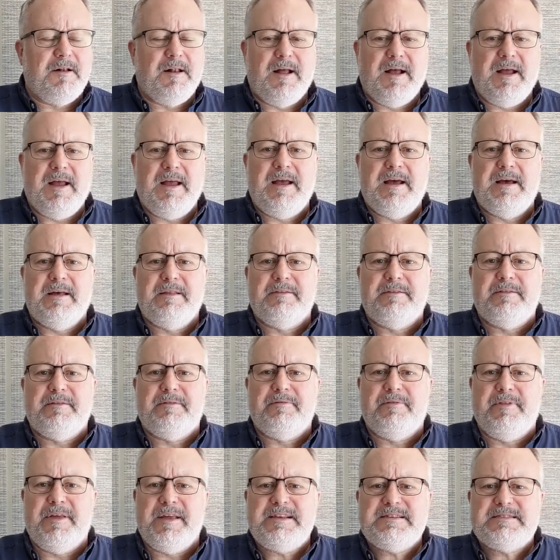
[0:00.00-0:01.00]
And
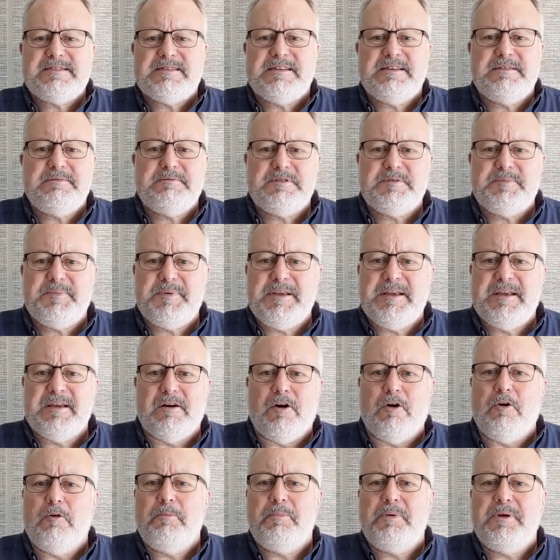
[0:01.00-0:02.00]
they seem to be
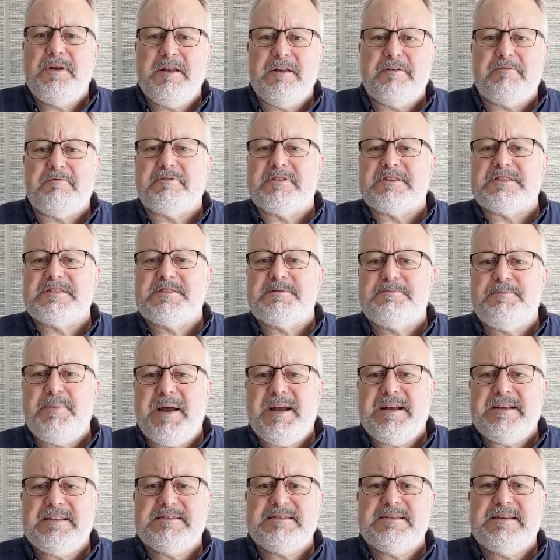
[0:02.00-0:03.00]
open and
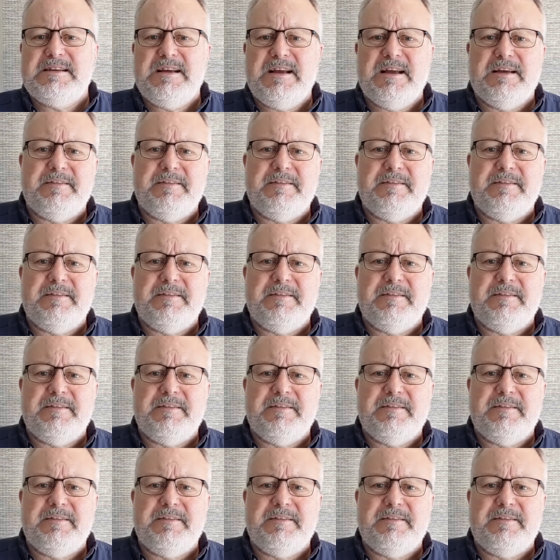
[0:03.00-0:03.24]
respecting,